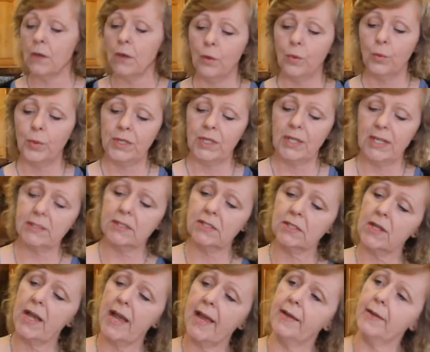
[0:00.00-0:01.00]
When
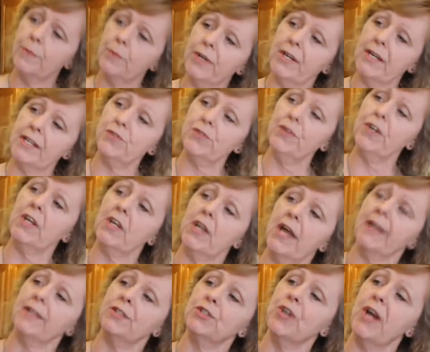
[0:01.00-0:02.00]
this
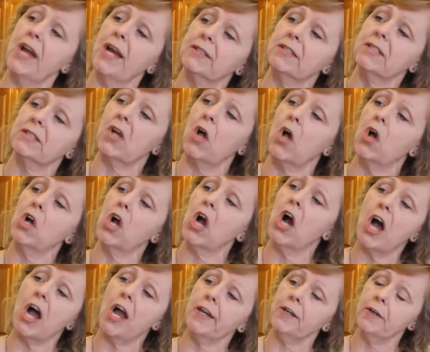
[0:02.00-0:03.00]
vanilla extract is all
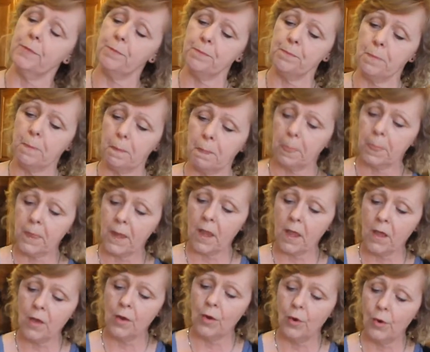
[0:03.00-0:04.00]
gone,
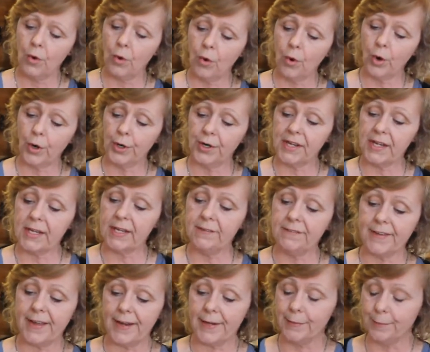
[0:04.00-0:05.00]
or
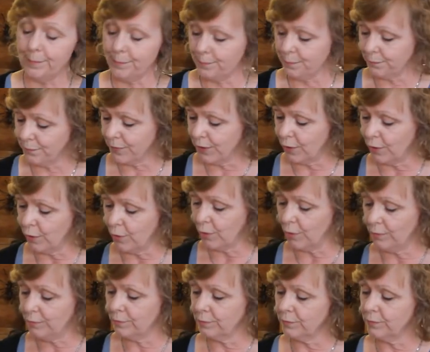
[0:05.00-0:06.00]
even, you
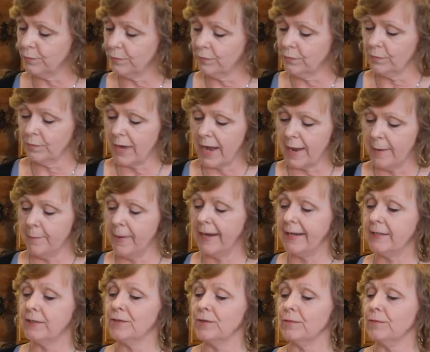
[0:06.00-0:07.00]
know, I
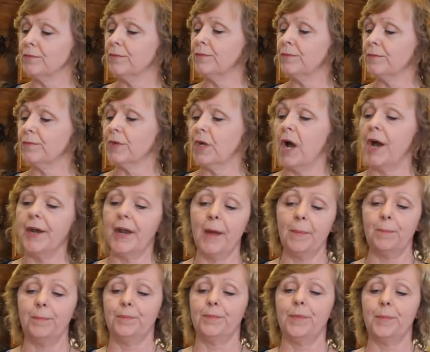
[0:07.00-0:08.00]
might cut
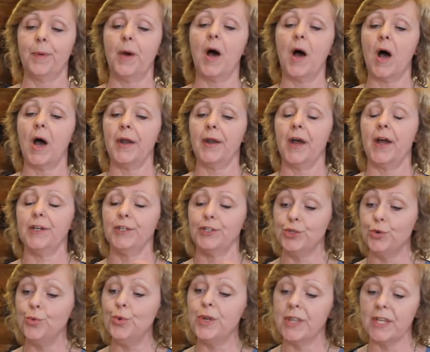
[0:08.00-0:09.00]
up the pod on
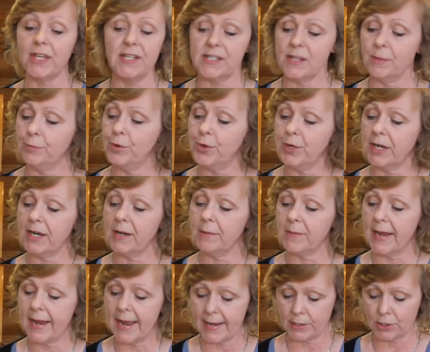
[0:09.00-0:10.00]
2 of these and put it in
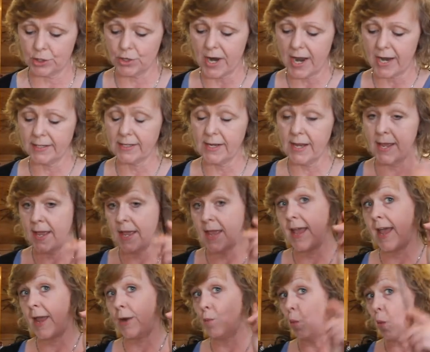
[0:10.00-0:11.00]
my extract,
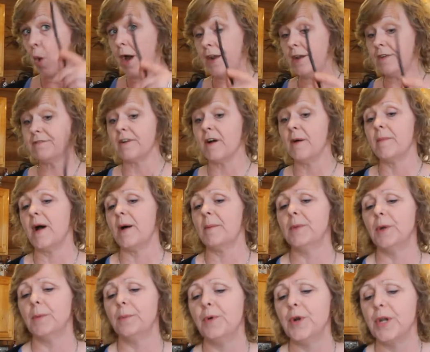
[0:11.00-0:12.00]
and one of them I'm
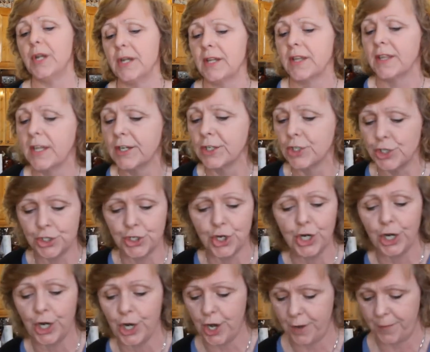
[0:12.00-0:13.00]
going to put in a thing of
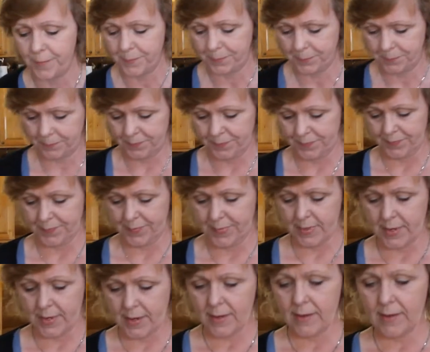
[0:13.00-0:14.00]
sugar.
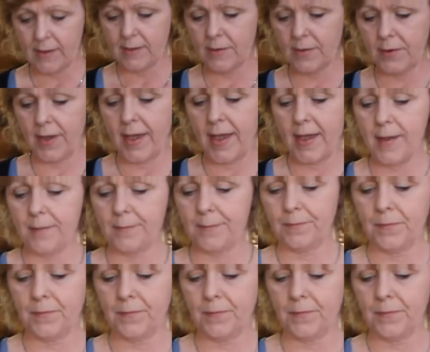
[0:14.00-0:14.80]
Okay?